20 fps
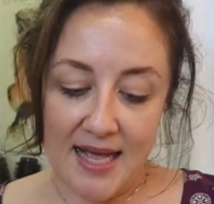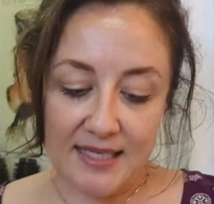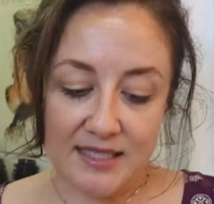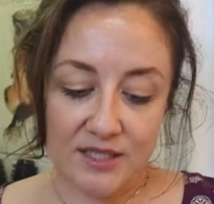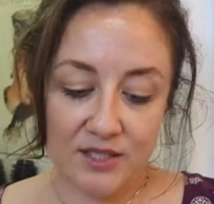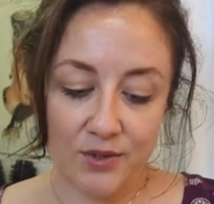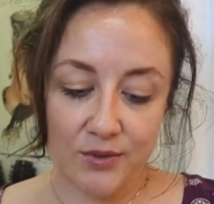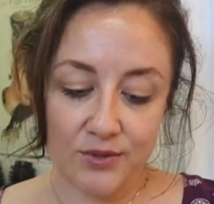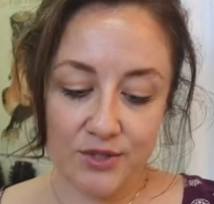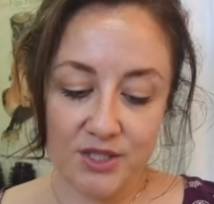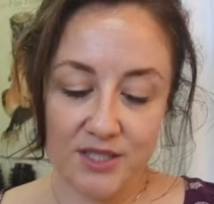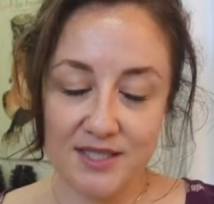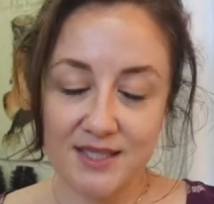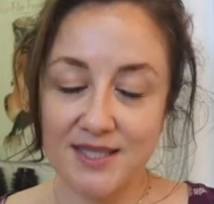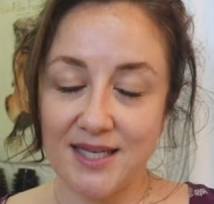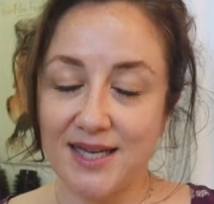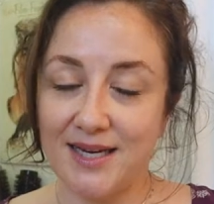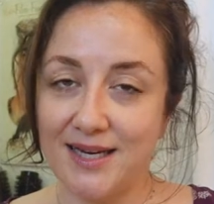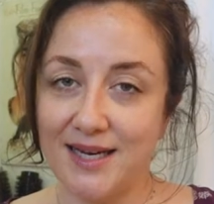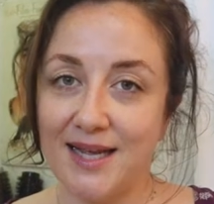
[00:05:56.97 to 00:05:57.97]
So she
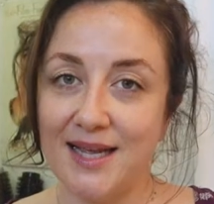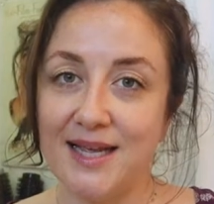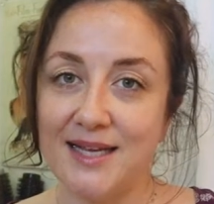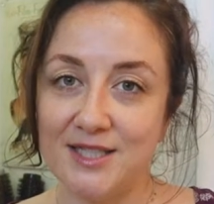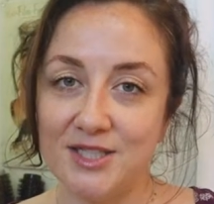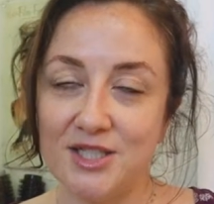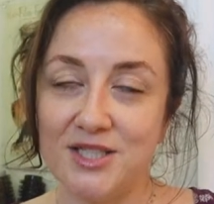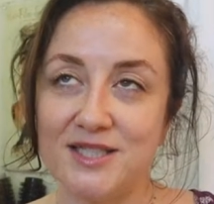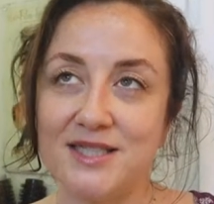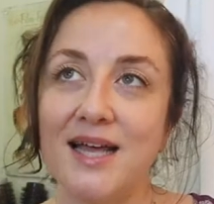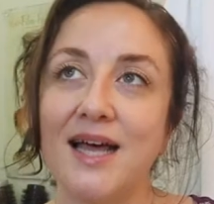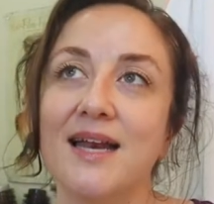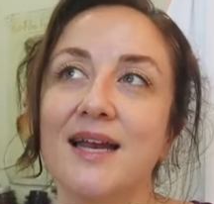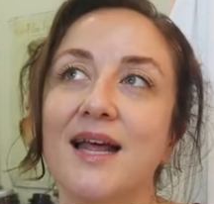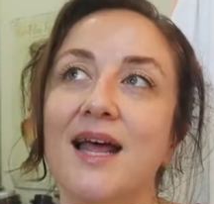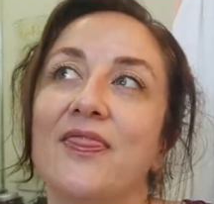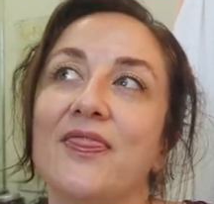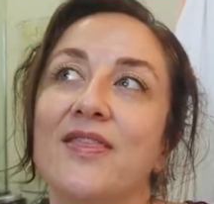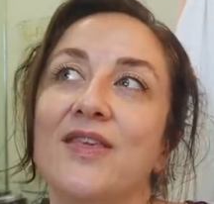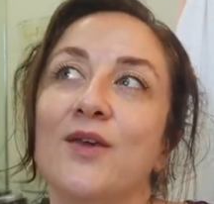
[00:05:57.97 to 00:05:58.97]
said, she
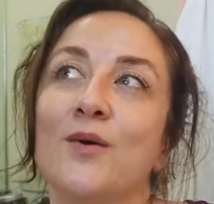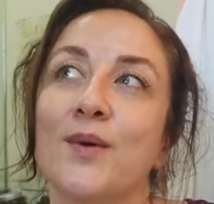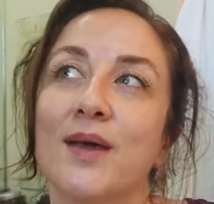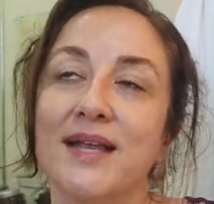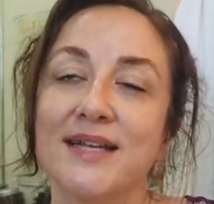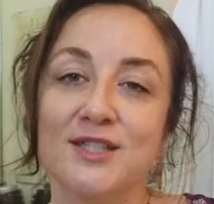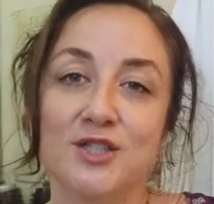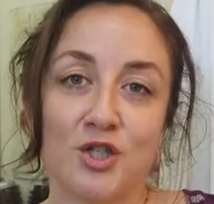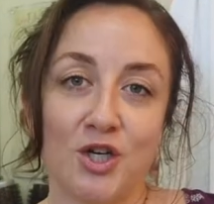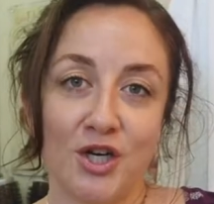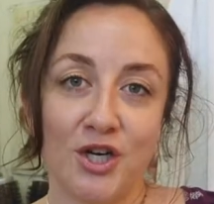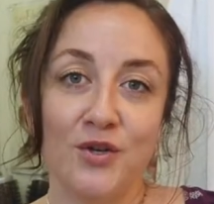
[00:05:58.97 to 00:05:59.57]
said, you can,